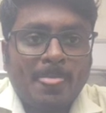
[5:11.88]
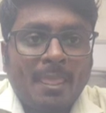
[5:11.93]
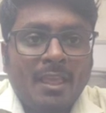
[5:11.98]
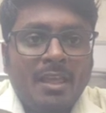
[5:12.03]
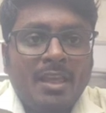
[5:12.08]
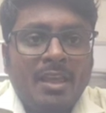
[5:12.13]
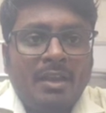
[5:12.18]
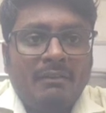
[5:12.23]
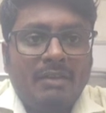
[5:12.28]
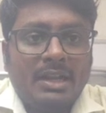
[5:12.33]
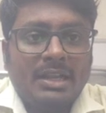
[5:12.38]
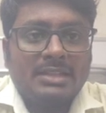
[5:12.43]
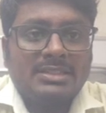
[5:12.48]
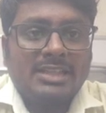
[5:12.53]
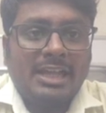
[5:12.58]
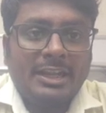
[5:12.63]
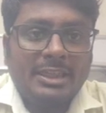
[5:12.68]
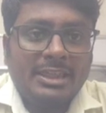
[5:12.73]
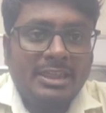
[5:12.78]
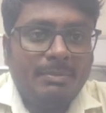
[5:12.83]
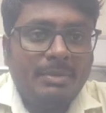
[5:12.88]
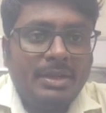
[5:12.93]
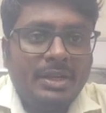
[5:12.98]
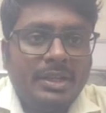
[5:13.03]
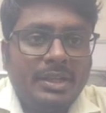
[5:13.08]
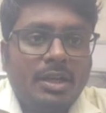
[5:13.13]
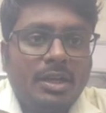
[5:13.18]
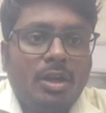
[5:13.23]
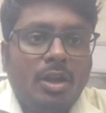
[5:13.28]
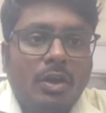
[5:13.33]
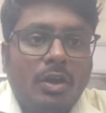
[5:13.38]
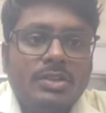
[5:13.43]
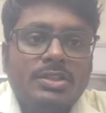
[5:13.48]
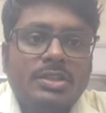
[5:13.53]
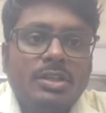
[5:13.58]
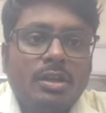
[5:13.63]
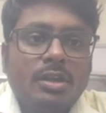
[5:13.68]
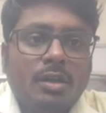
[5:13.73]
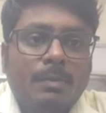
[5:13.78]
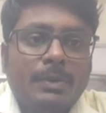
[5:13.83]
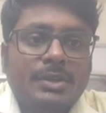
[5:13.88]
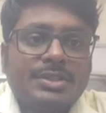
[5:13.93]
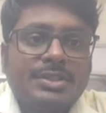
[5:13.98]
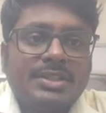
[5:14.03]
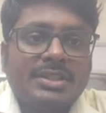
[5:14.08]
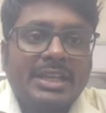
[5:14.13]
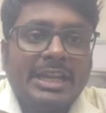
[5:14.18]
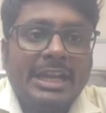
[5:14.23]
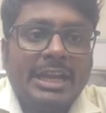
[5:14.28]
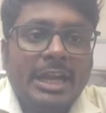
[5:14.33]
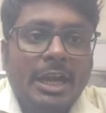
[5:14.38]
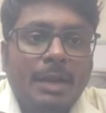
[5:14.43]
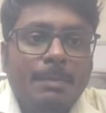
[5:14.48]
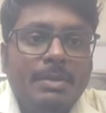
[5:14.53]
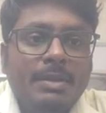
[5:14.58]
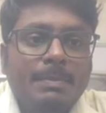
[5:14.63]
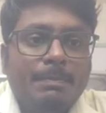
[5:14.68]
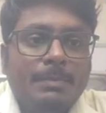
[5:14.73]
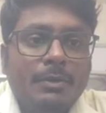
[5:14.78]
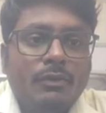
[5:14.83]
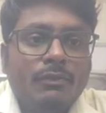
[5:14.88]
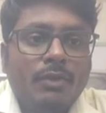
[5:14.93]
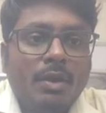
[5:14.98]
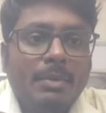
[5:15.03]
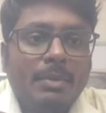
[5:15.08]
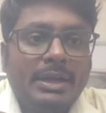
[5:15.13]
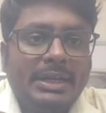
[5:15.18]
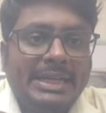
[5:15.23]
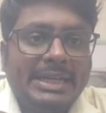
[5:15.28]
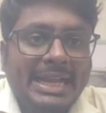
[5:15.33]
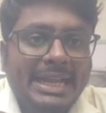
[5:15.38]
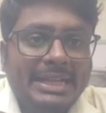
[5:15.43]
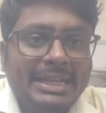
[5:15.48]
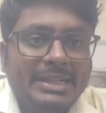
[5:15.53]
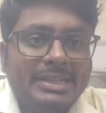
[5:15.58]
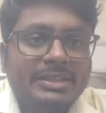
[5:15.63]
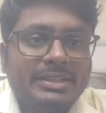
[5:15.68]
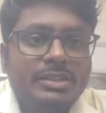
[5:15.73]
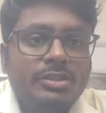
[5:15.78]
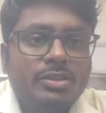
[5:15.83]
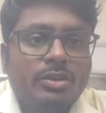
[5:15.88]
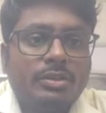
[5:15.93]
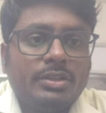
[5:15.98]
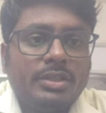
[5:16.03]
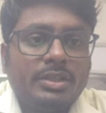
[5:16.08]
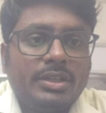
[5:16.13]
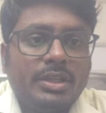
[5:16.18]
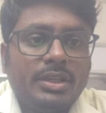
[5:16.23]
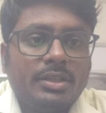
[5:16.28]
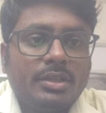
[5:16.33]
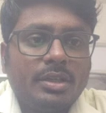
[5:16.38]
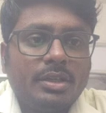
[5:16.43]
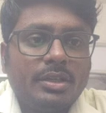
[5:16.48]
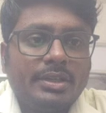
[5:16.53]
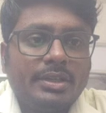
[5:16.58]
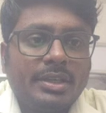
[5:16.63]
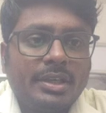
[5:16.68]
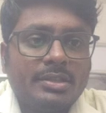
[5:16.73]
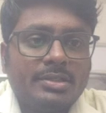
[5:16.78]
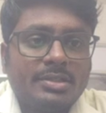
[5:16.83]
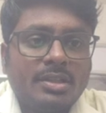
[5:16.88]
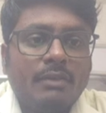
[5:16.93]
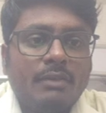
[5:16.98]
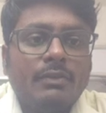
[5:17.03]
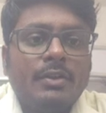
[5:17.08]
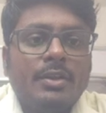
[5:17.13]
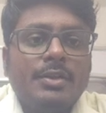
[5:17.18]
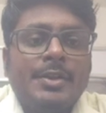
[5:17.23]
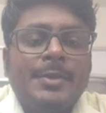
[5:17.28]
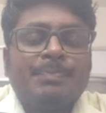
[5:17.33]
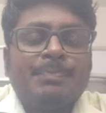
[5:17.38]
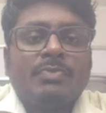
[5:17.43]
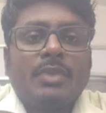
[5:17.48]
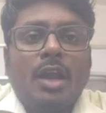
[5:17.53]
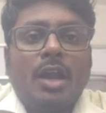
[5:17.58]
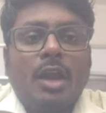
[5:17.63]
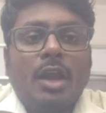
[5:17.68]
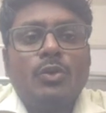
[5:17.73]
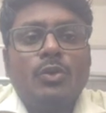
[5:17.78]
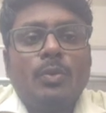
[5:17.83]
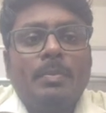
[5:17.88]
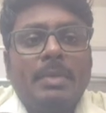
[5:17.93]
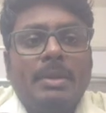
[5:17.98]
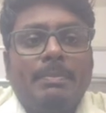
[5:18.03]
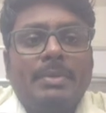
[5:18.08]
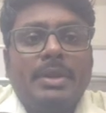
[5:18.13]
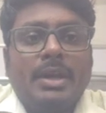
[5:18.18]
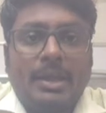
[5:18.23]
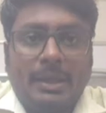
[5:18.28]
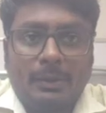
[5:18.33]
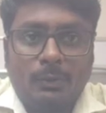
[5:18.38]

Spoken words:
whereas arithmetic and logical operation cannot be performed directly on the data in case of IO mapped IO.